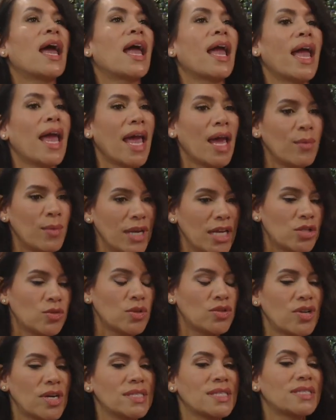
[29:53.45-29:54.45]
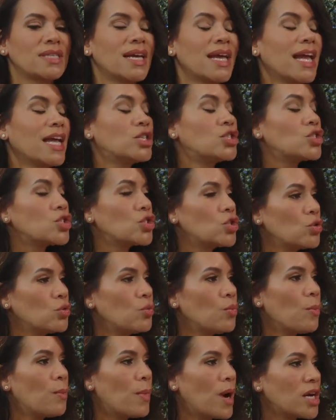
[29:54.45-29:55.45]
Hey, we need to address this. It's too
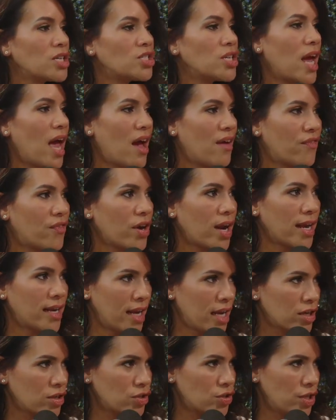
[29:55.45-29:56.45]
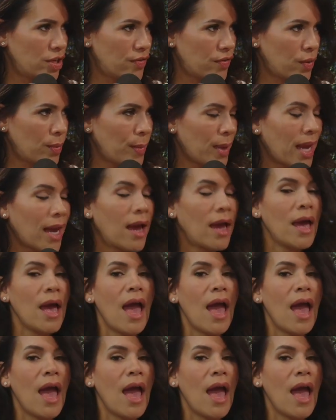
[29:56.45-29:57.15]
much effort and energy for me.